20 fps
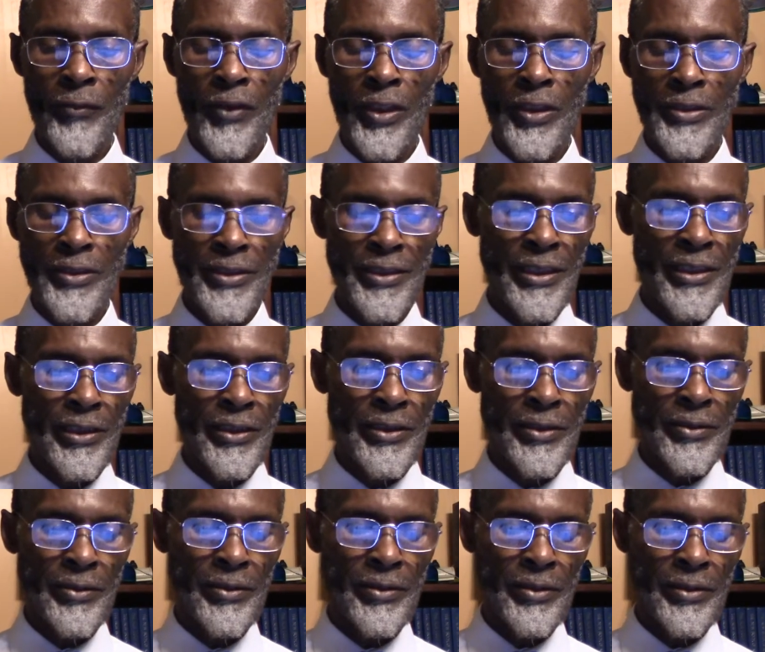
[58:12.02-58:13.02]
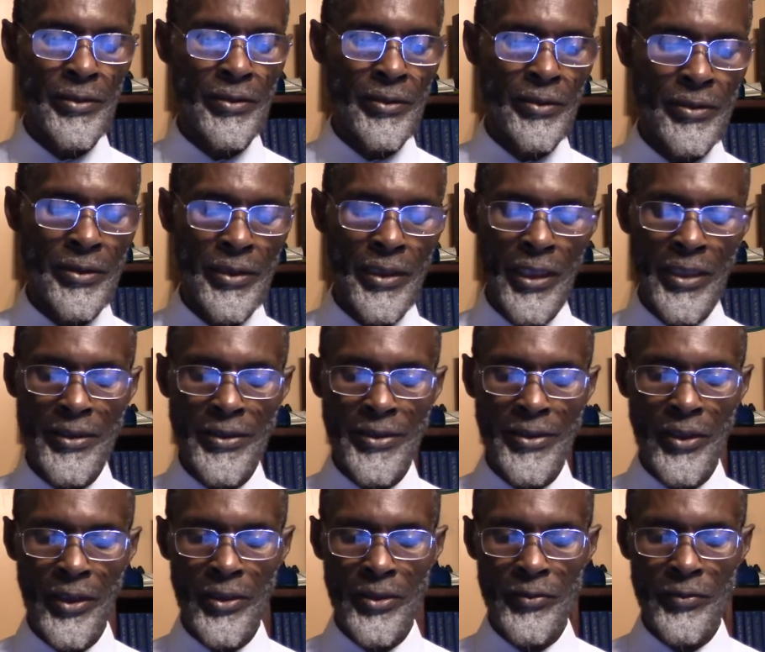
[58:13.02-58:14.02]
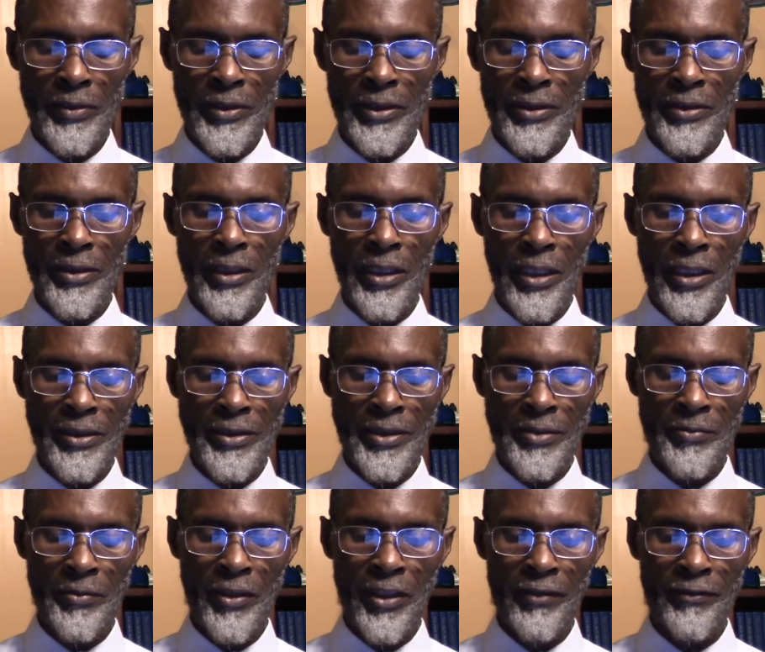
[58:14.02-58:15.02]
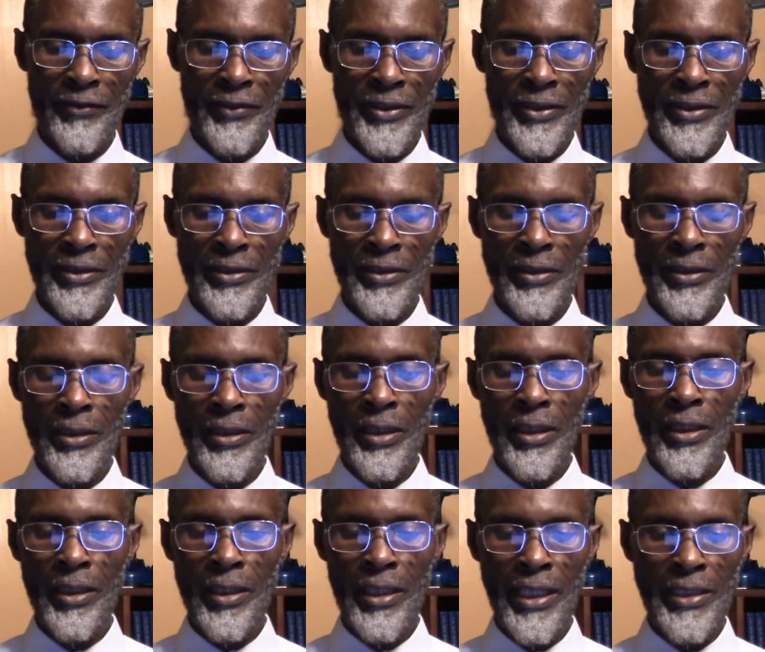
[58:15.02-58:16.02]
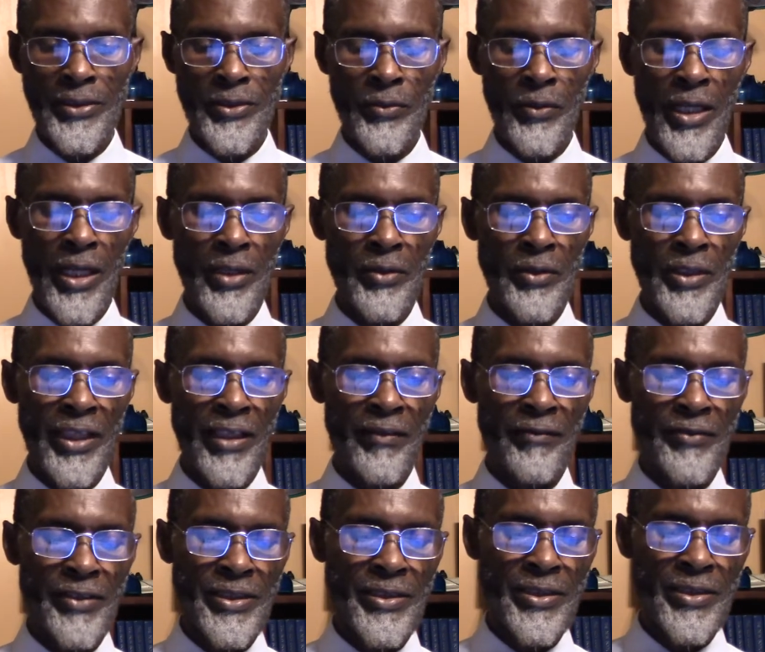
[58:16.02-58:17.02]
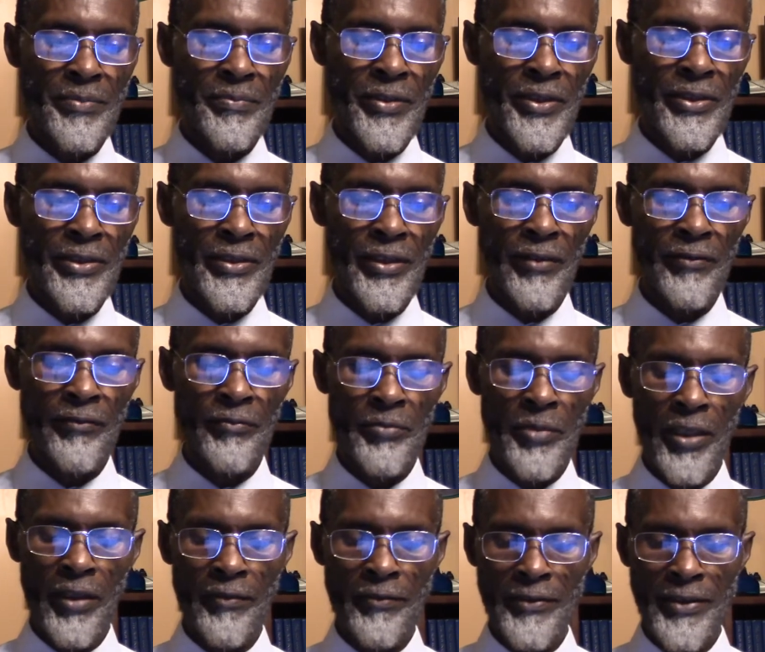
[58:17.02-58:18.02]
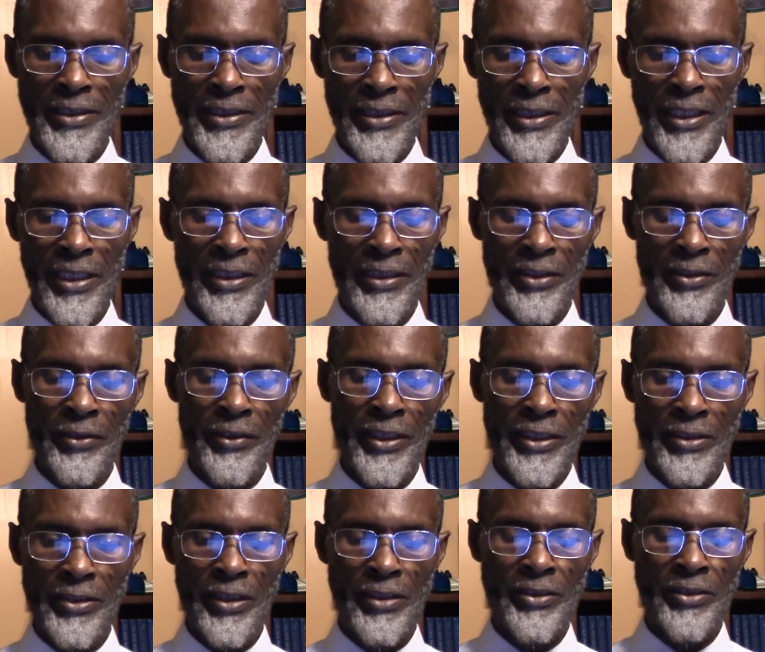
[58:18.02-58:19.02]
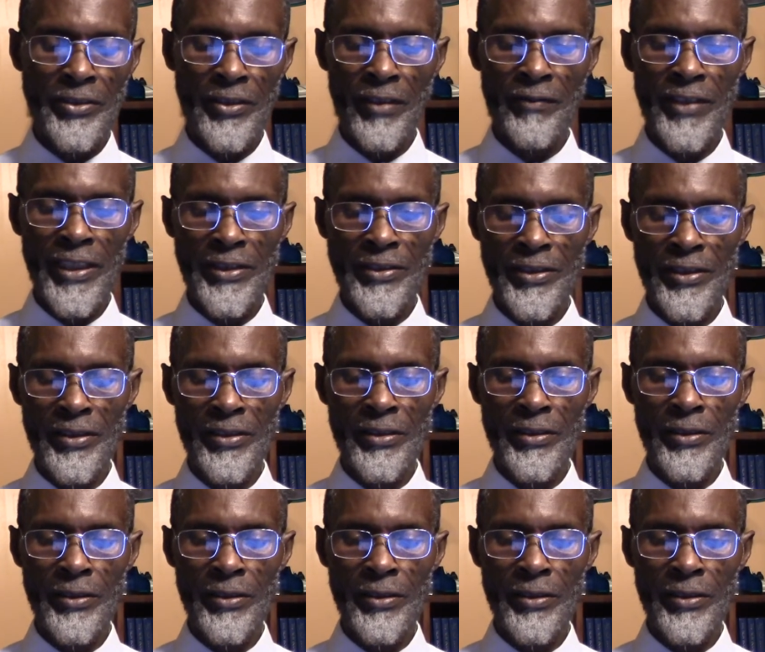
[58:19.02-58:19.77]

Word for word: until you consult with God's prophet. That's why we have the spirit of prophecy, a great controversy.